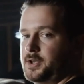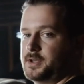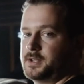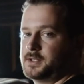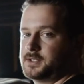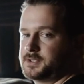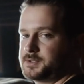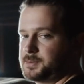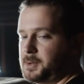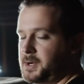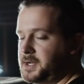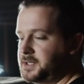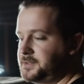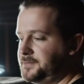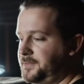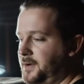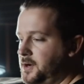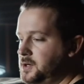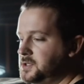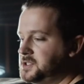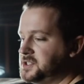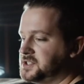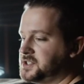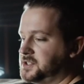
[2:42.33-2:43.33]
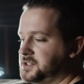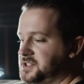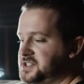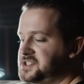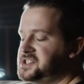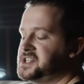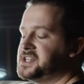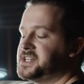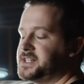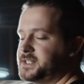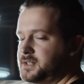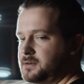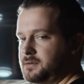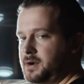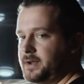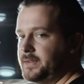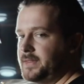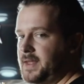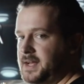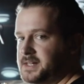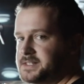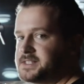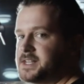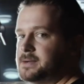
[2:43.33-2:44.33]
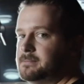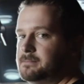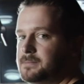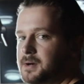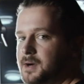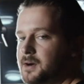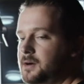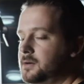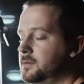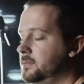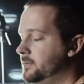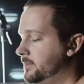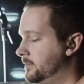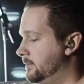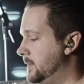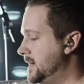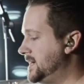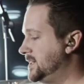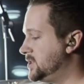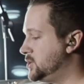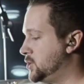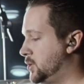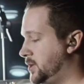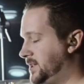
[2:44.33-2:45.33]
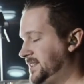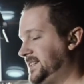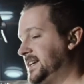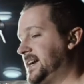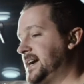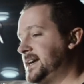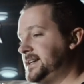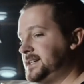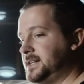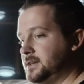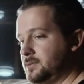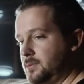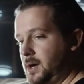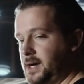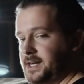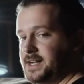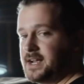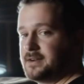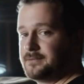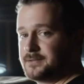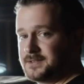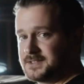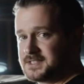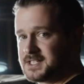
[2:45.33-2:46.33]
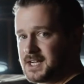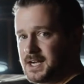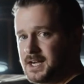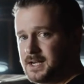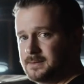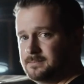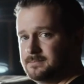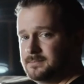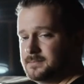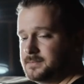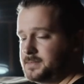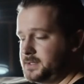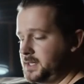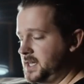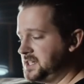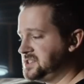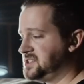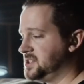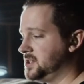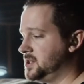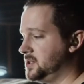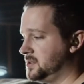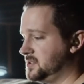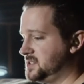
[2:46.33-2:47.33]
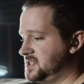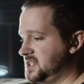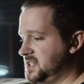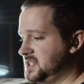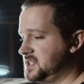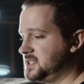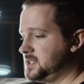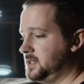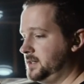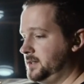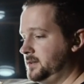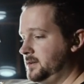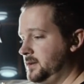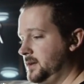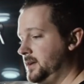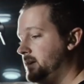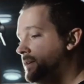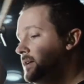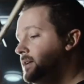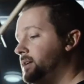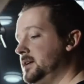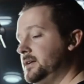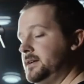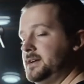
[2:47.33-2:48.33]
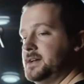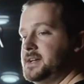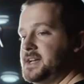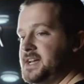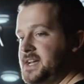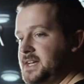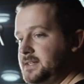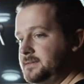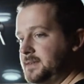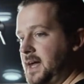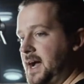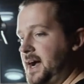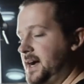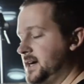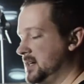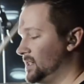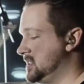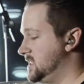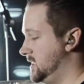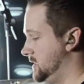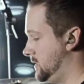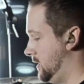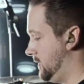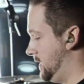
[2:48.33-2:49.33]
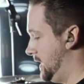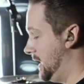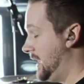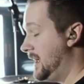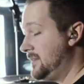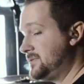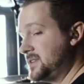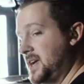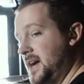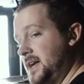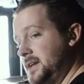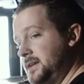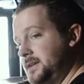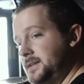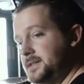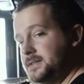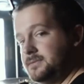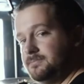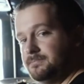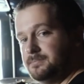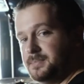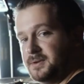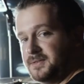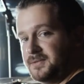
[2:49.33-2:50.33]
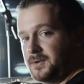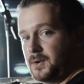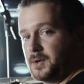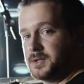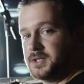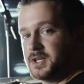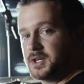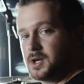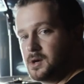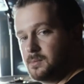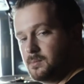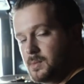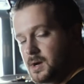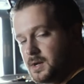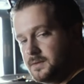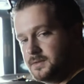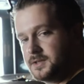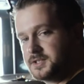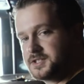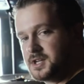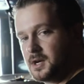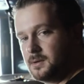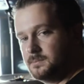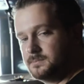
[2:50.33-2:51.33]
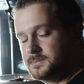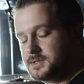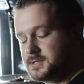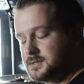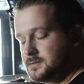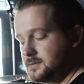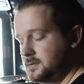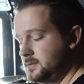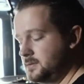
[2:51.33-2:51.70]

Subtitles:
So I'd focus on sticking around that tempo, make sure you're getting it right every time, nice and consistent, hitting that accent on the left hand before you come around the toms.